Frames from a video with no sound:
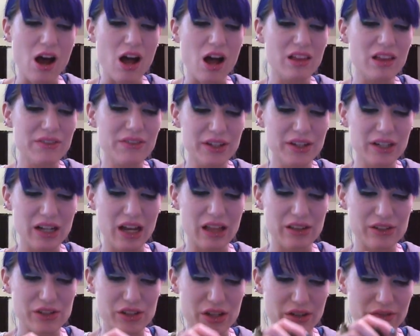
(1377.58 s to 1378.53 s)
All of their
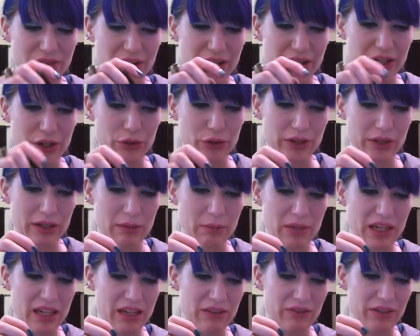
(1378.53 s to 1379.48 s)
colors are very
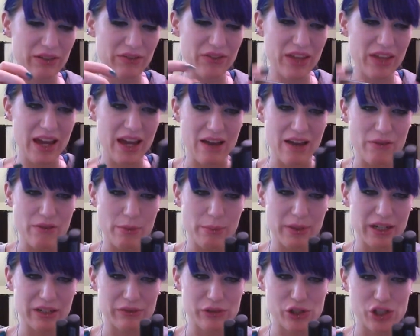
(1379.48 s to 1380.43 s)
creamy. Even if they have a
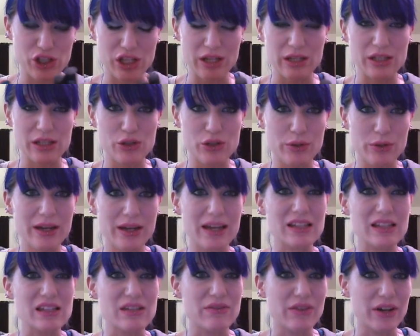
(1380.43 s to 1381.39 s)
bit of sheen to it,
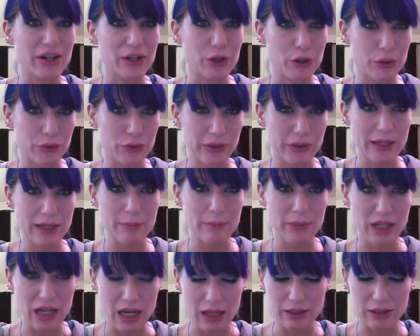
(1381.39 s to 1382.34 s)
it's a very cream
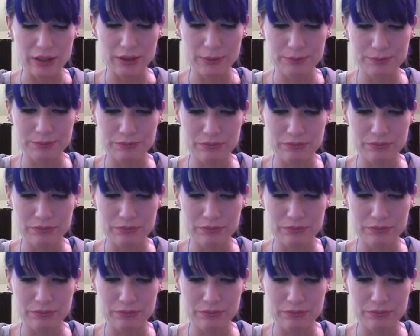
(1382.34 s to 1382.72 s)
color.